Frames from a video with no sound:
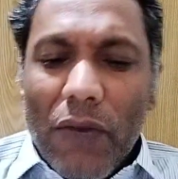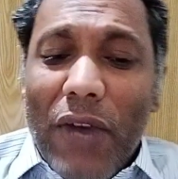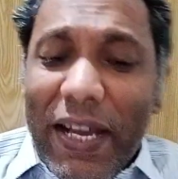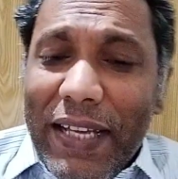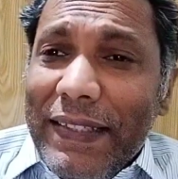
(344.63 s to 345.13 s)

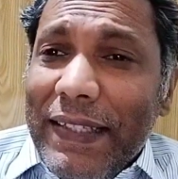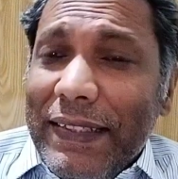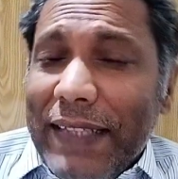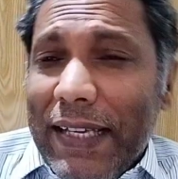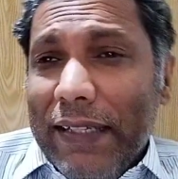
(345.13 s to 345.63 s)
Why is he
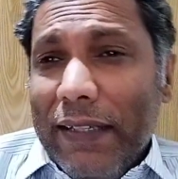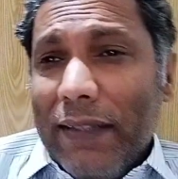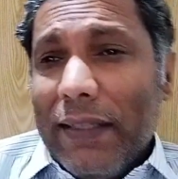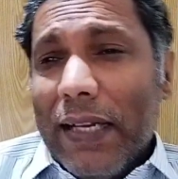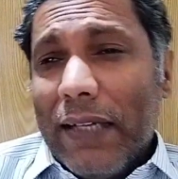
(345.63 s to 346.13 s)

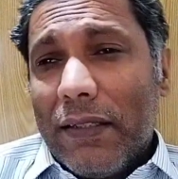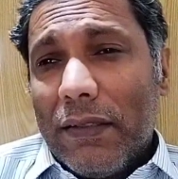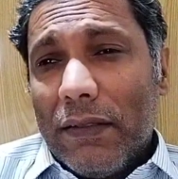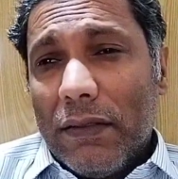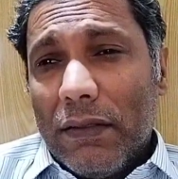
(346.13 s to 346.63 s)
saying that
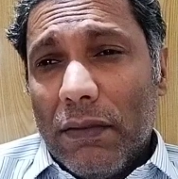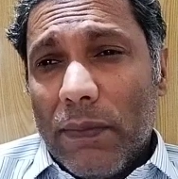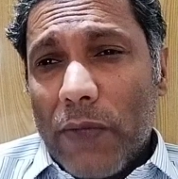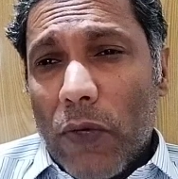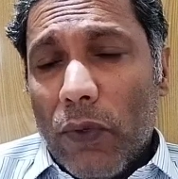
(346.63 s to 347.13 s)

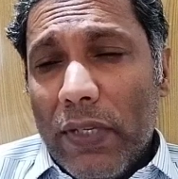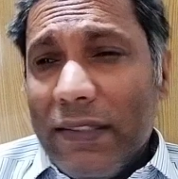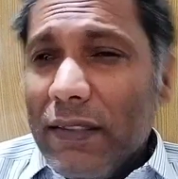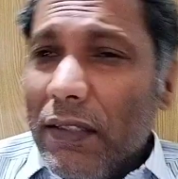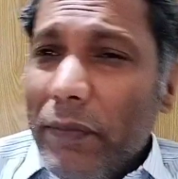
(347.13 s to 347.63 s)

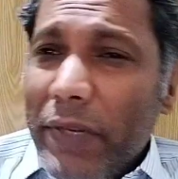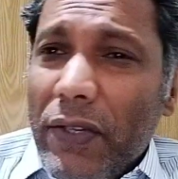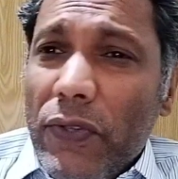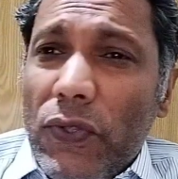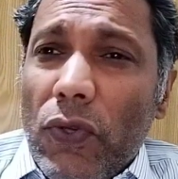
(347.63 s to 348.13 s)
Congolese
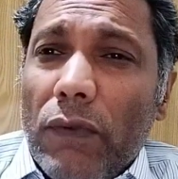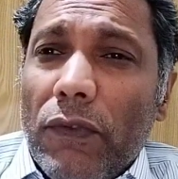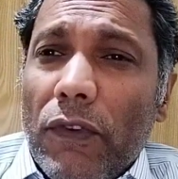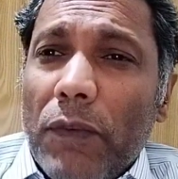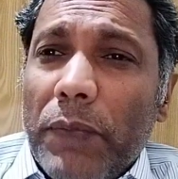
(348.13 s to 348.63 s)
government does not
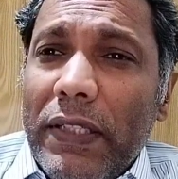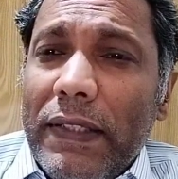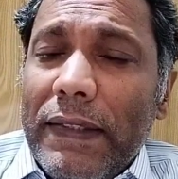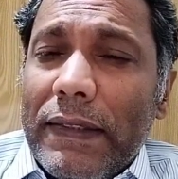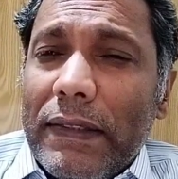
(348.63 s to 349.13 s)
want
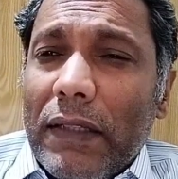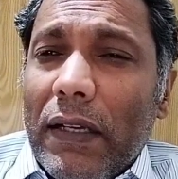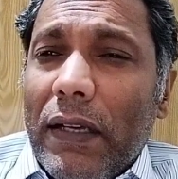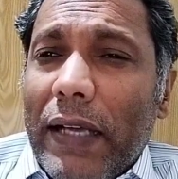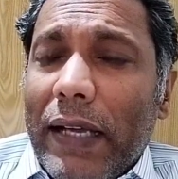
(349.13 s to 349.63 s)
peace
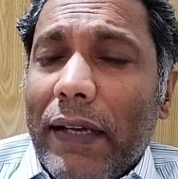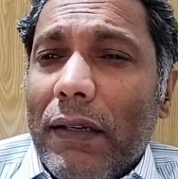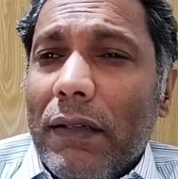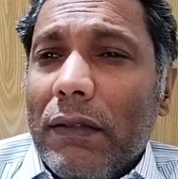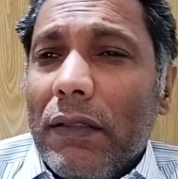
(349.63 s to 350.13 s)

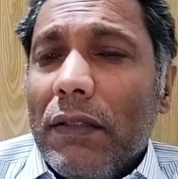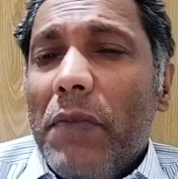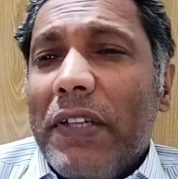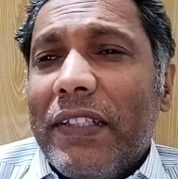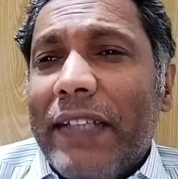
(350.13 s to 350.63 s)
and the
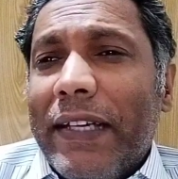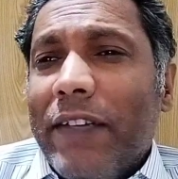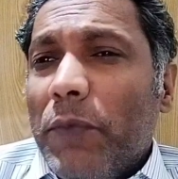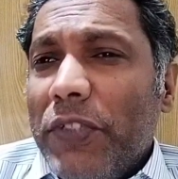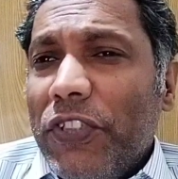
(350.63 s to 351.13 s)
government is attacking
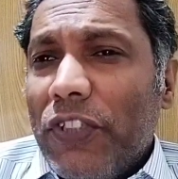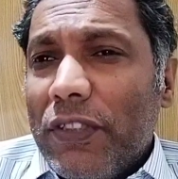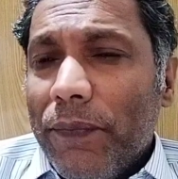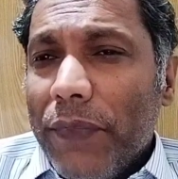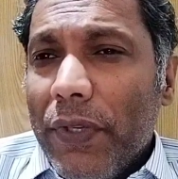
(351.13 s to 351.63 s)
our
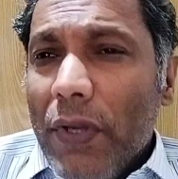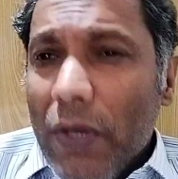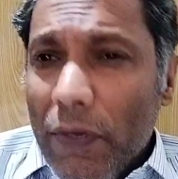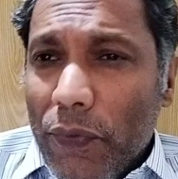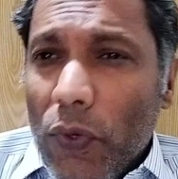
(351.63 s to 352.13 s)
positions?
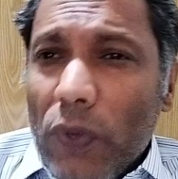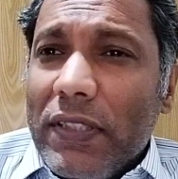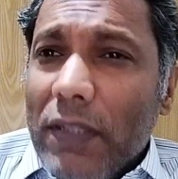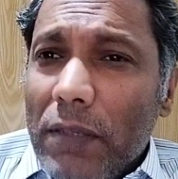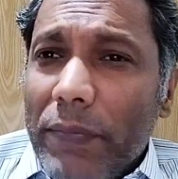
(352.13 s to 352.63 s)
Of
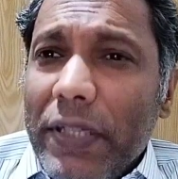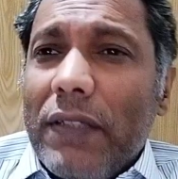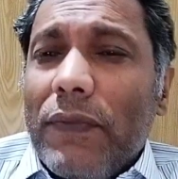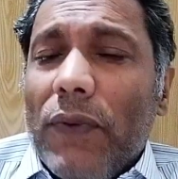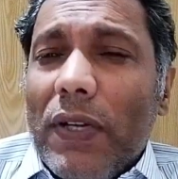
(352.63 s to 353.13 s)
course,
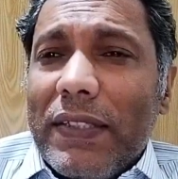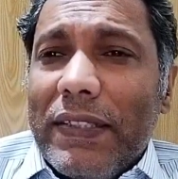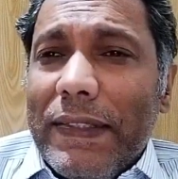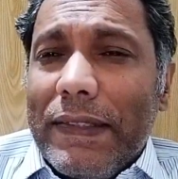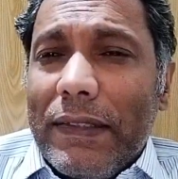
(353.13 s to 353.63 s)
government
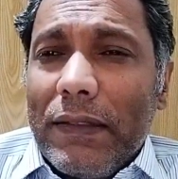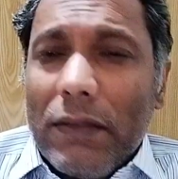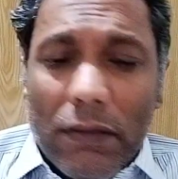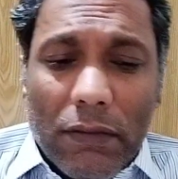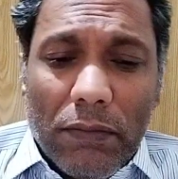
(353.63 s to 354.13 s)
forces
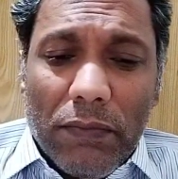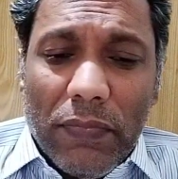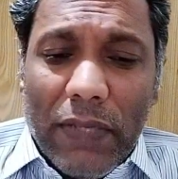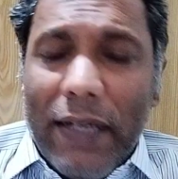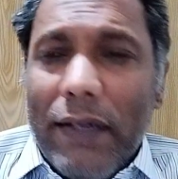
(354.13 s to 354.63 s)

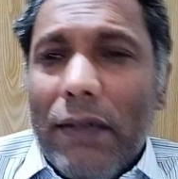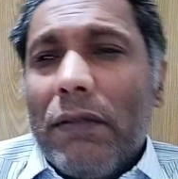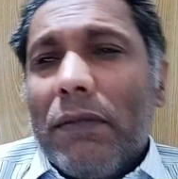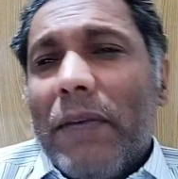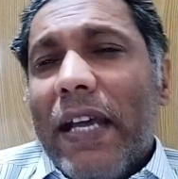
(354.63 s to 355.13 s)

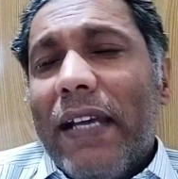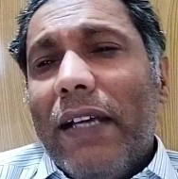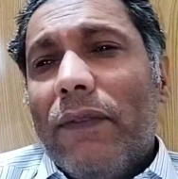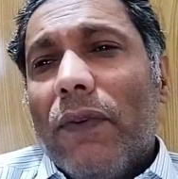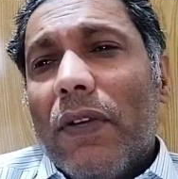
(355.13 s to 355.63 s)
and
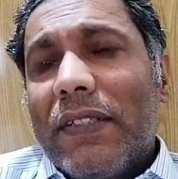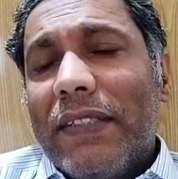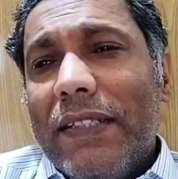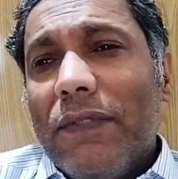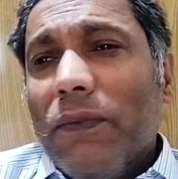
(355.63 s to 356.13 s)
allied
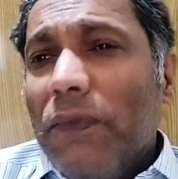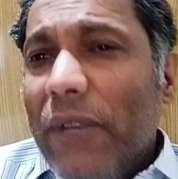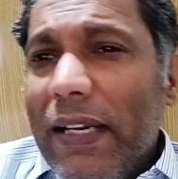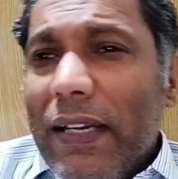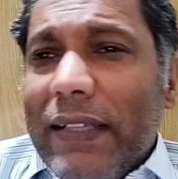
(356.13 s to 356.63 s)
forces
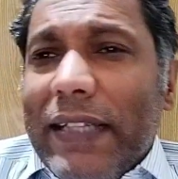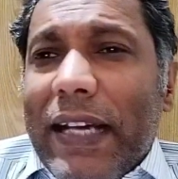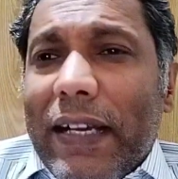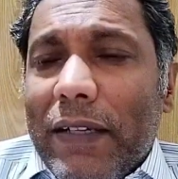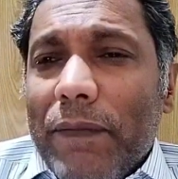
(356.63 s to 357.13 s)
will
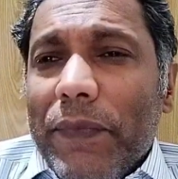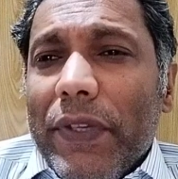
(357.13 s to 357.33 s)
attack